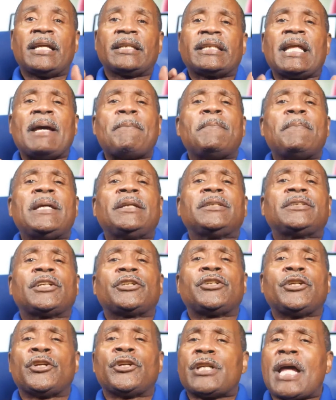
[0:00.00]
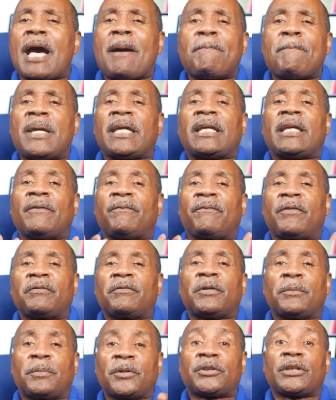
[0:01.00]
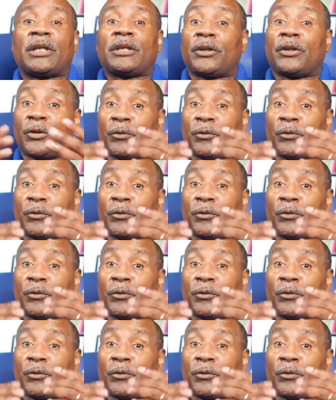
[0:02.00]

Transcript: That means that you're not making 50% of